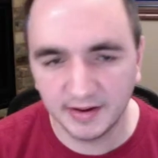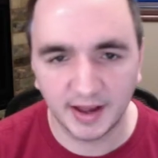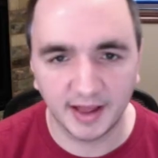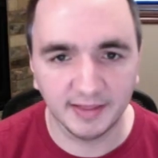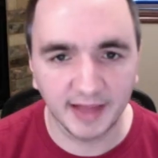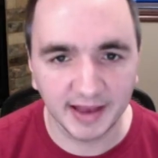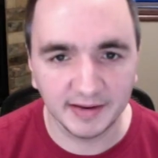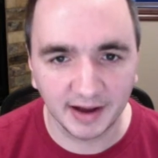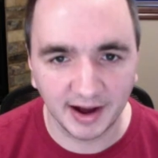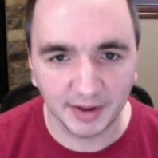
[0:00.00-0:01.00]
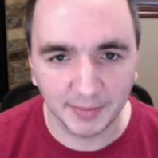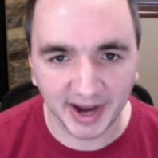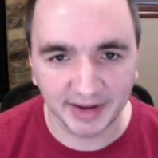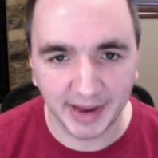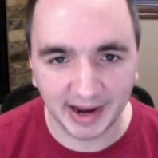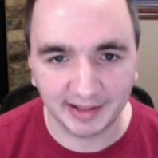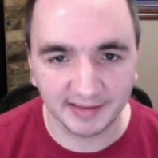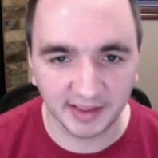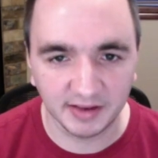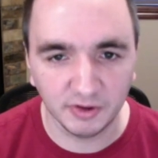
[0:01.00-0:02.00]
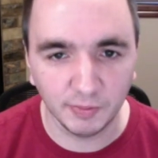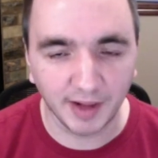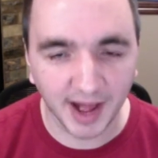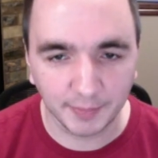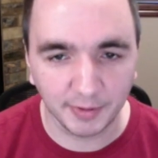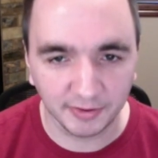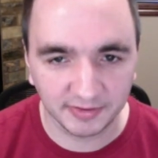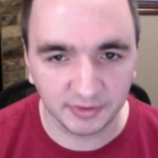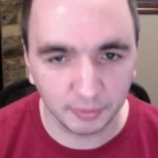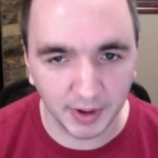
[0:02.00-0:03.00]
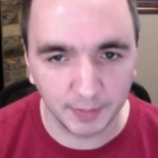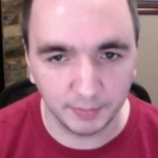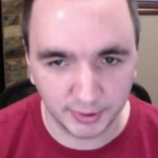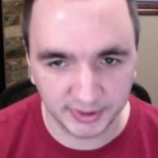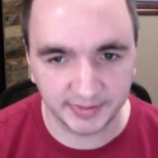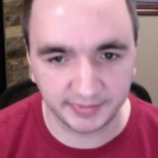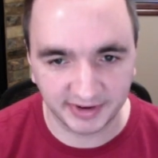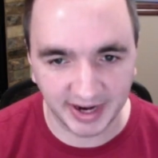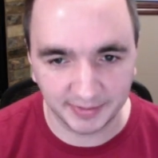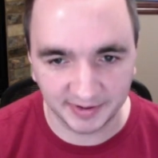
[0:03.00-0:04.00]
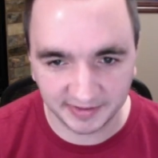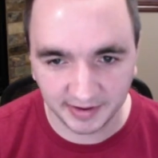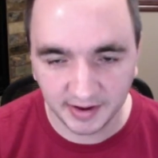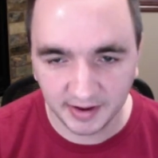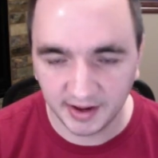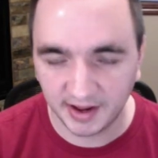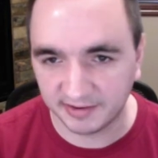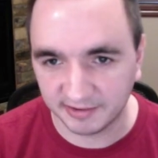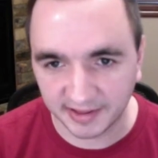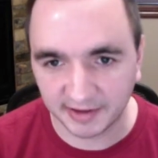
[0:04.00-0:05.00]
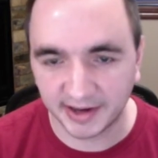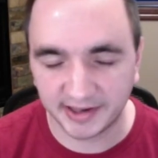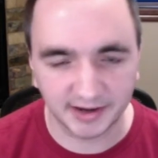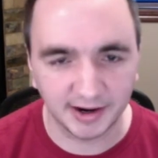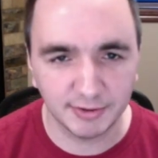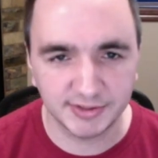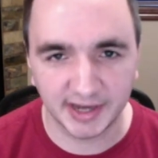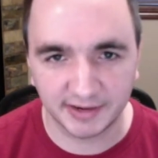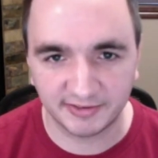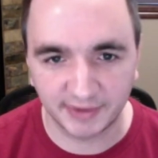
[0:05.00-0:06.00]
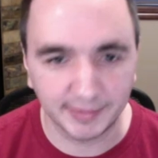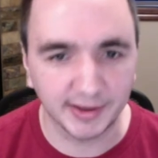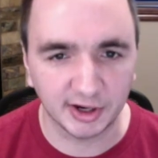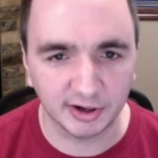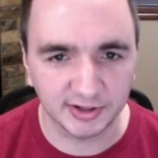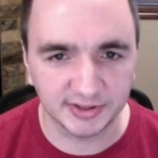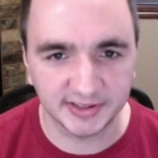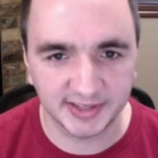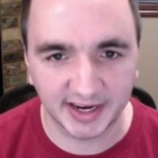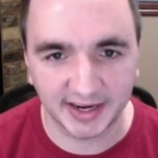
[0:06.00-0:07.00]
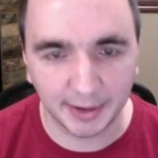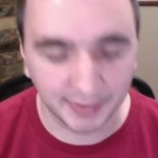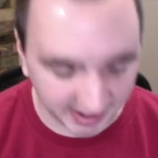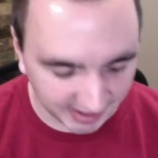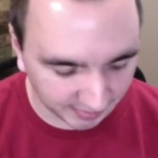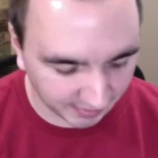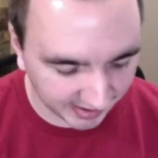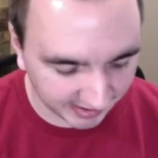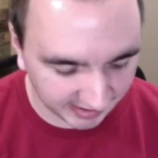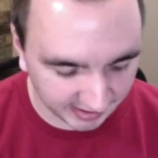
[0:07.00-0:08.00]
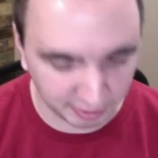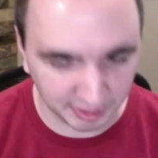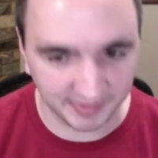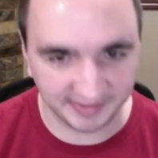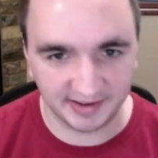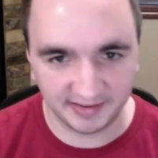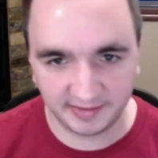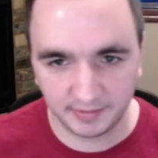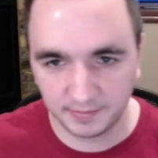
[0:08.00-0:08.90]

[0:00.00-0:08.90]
and then automatically send new blog posts to web push subscribers. It's a really great technology. I'd strongly encourage you to check it out and implement it in your business.